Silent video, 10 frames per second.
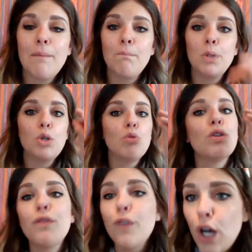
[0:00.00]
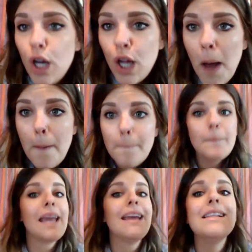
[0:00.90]
beautiful,
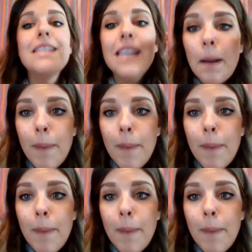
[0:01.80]
amazing